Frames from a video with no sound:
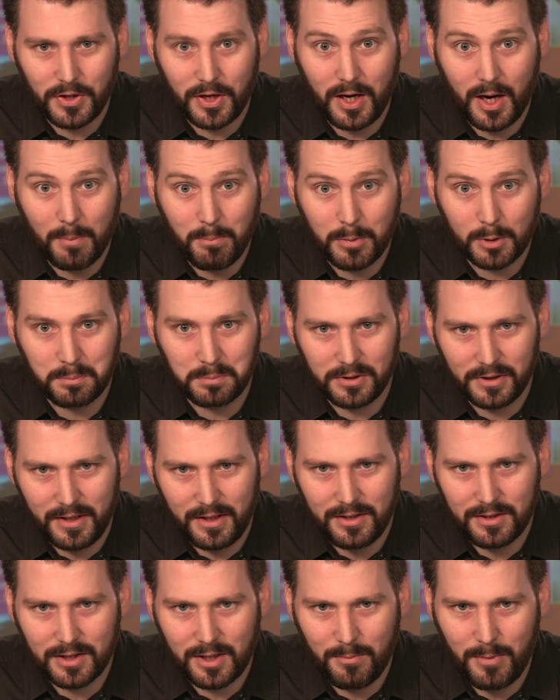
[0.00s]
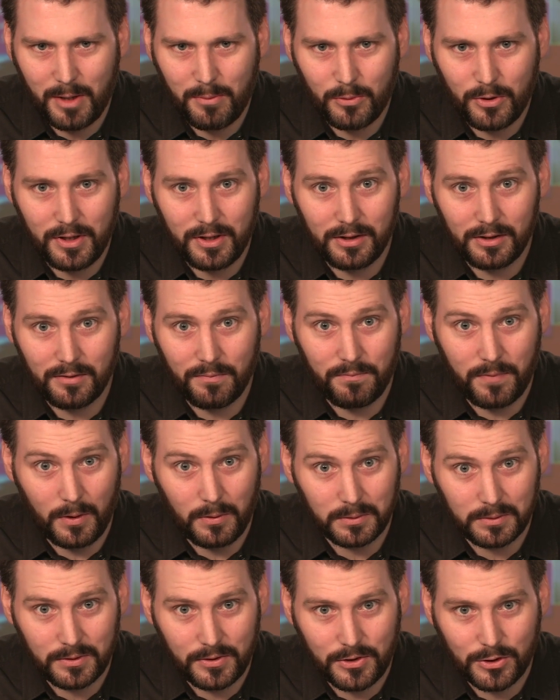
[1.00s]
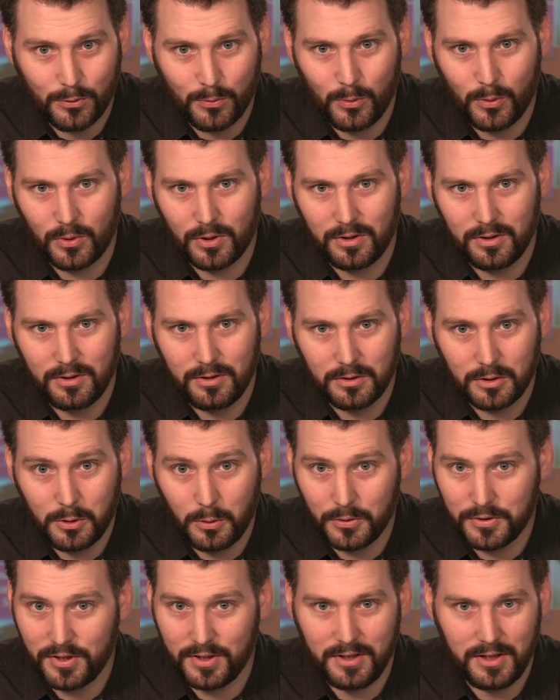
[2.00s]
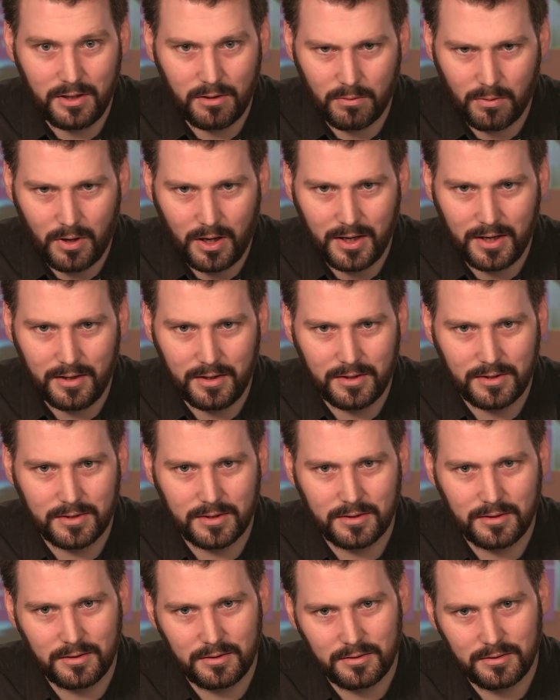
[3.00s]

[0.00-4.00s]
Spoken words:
a number plate commemorating the Falklands War, causing near riots.